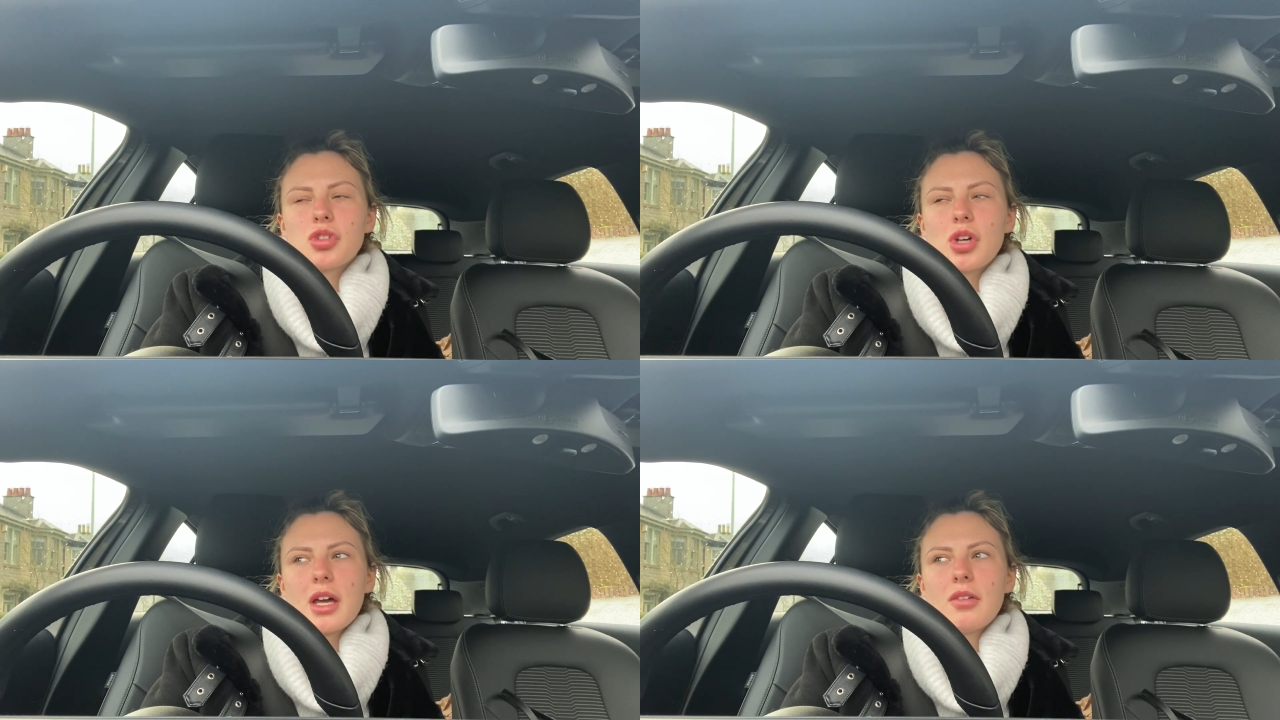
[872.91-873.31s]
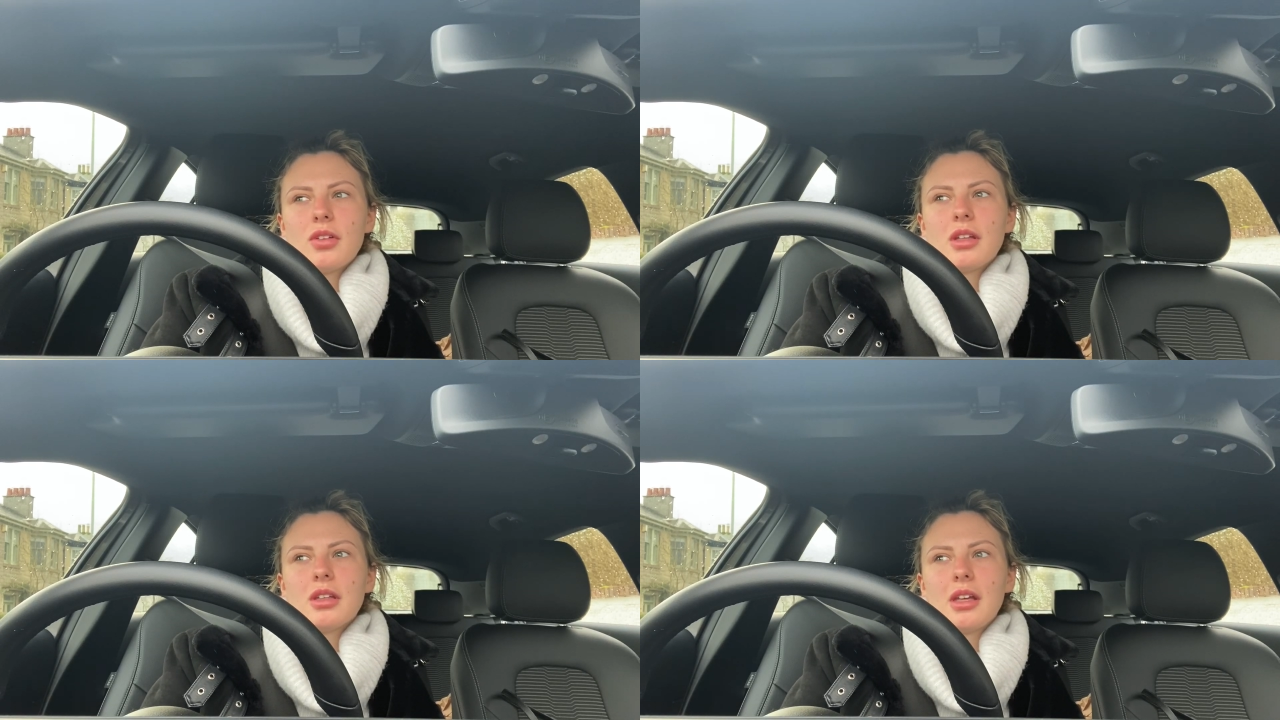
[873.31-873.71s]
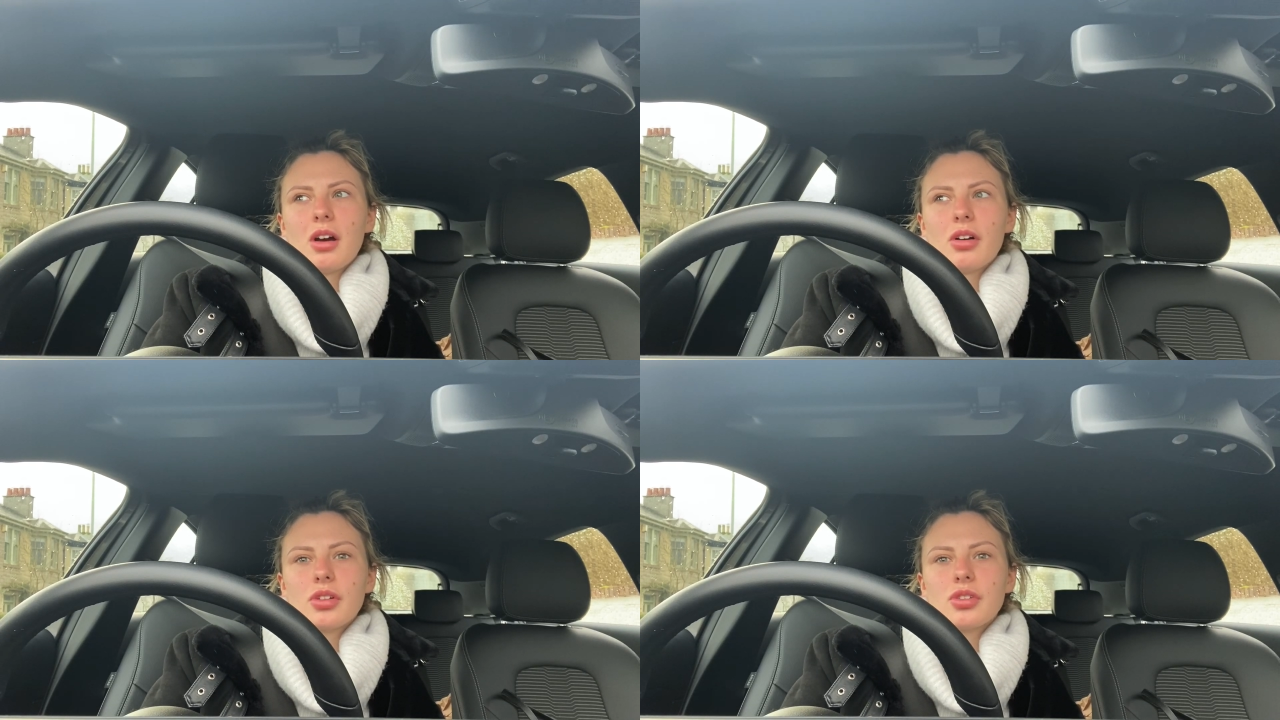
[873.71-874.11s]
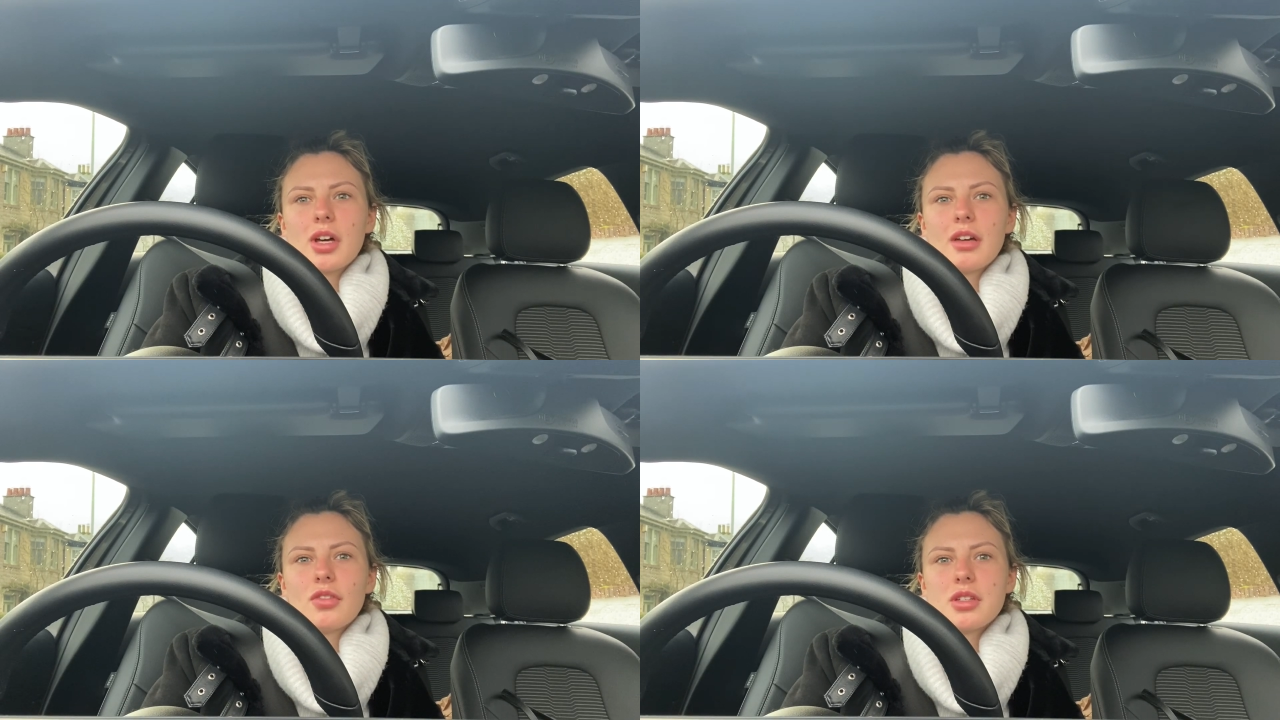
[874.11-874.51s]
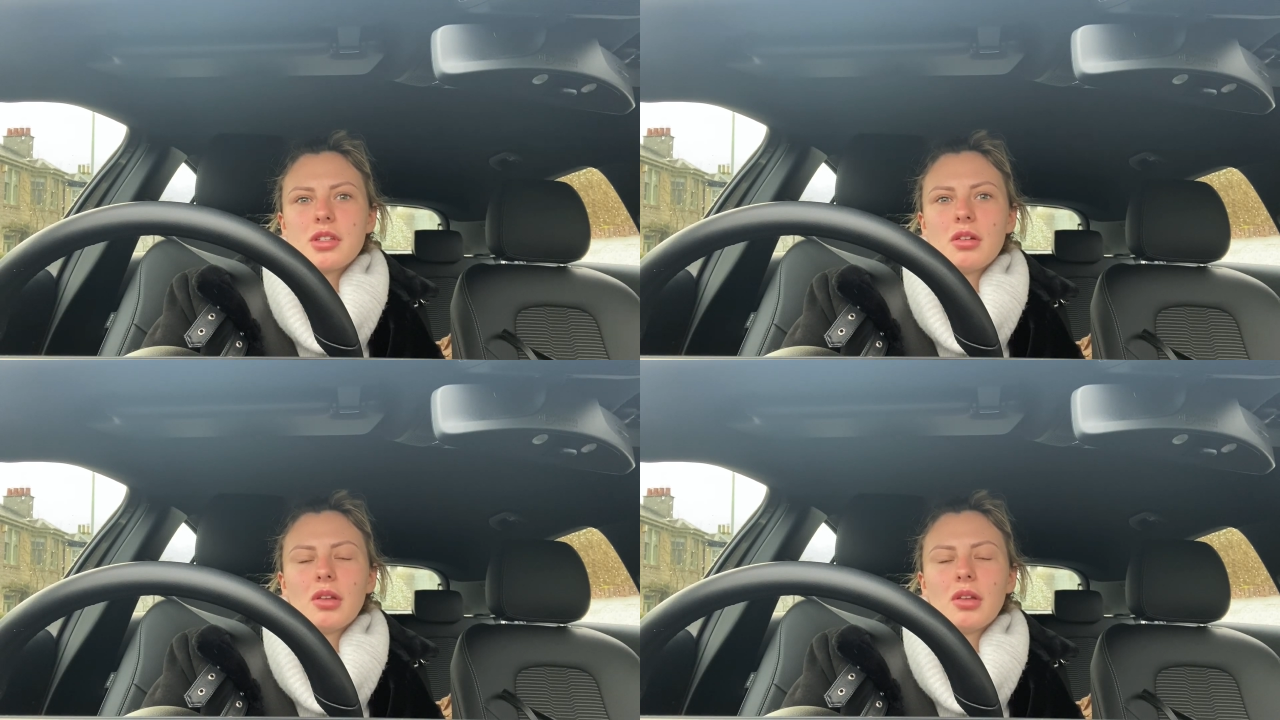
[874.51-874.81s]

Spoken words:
driving and like other drivers now.